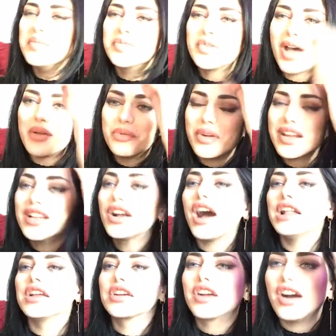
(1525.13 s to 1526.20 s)
No, I'm wearing
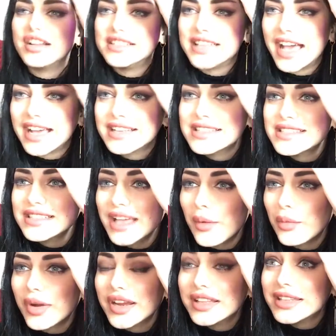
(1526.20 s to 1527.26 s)
color contacts. I'm
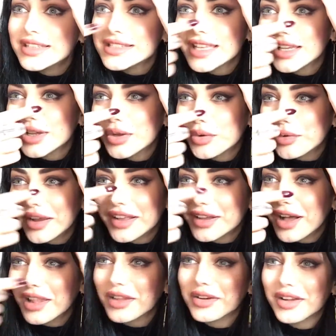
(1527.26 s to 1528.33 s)
wearing these like gray
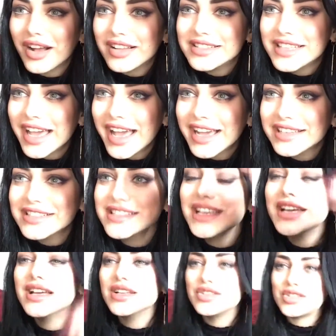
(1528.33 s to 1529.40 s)
color contacts
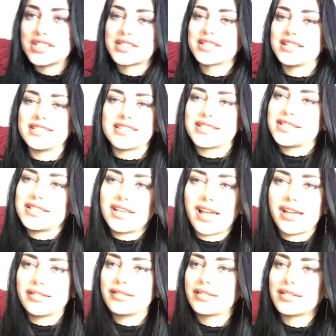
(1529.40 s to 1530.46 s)
just because
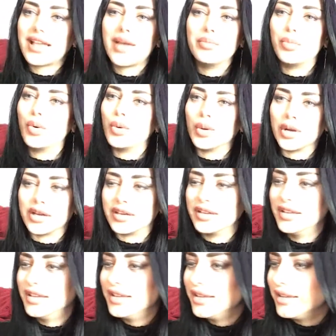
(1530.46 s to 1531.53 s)
I'm bored.
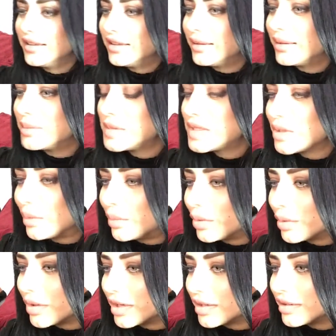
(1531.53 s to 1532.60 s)
I'm so
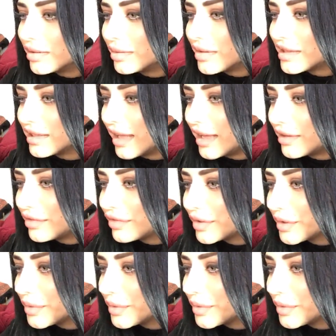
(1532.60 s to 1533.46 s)
bored with life.